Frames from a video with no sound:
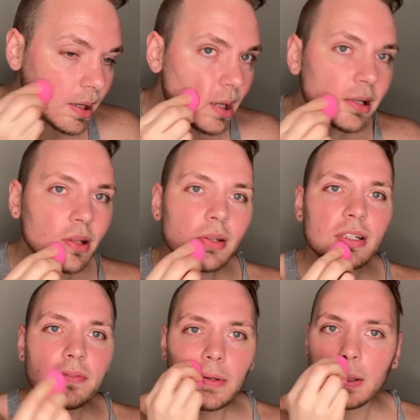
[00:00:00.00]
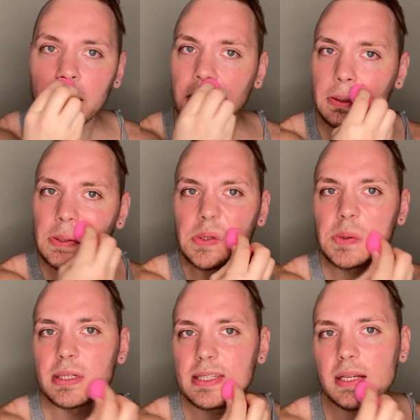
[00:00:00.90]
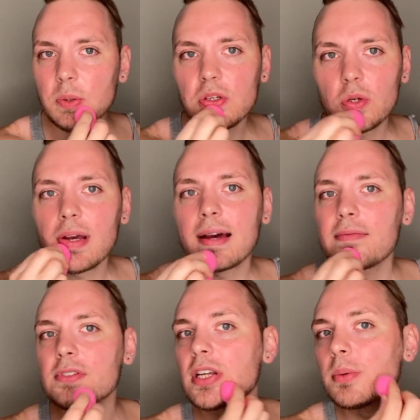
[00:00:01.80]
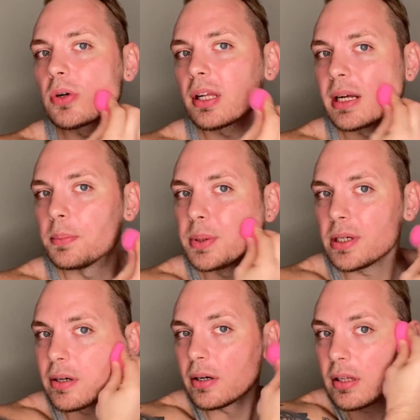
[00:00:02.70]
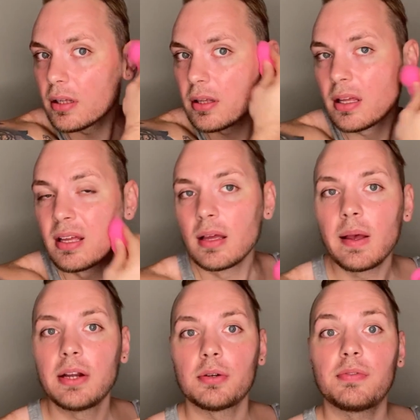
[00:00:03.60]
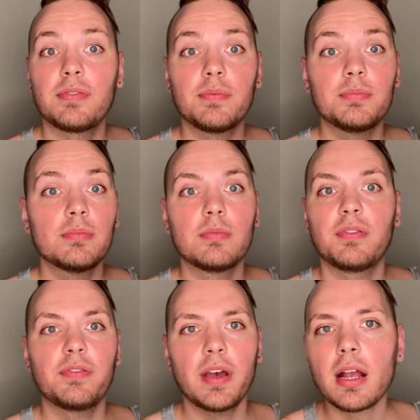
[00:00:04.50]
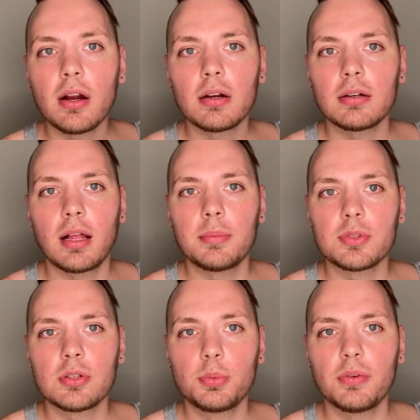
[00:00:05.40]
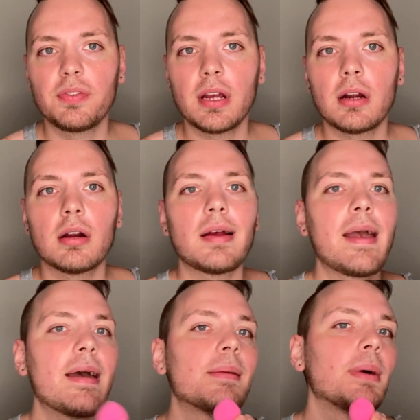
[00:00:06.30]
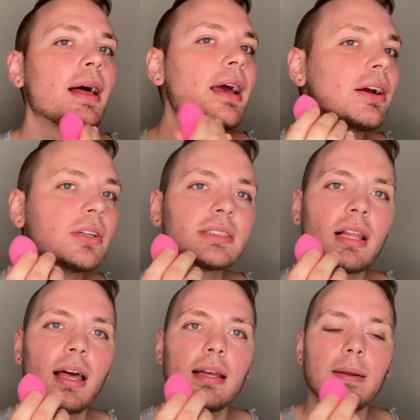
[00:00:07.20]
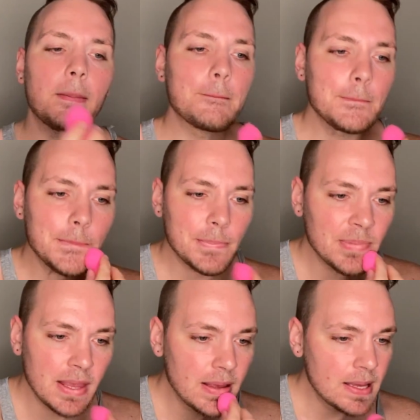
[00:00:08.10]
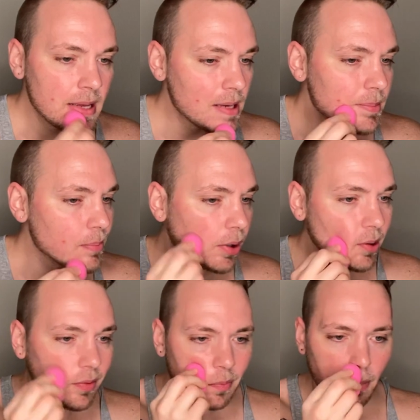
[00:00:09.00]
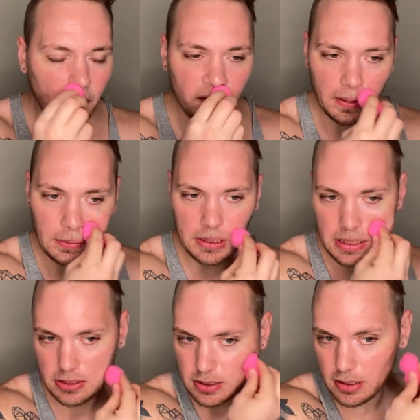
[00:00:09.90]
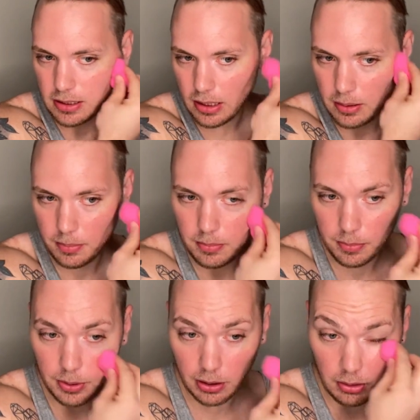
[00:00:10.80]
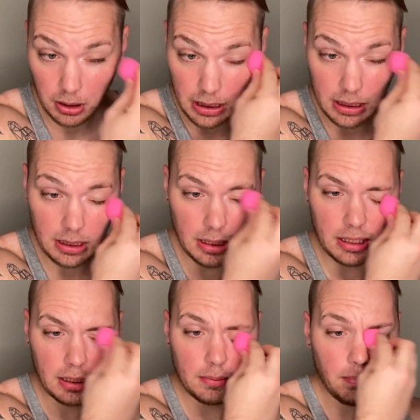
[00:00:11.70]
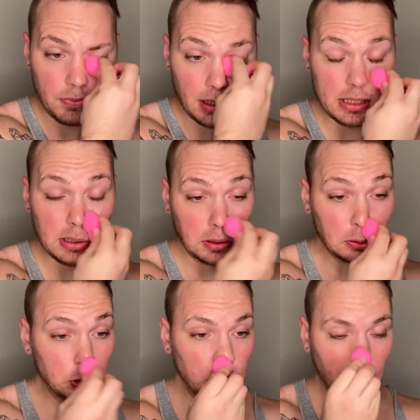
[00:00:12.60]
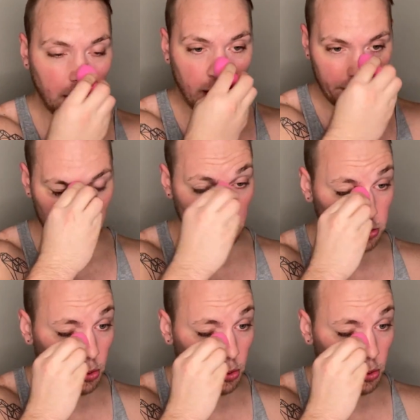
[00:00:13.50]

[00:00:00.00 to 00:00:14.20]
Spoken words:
Another difficult thing too is like when you have stubble or like a beard and you're fair, I'm super fair, and my hair is light, putting on foundation, like putting on anything can just look super obvious,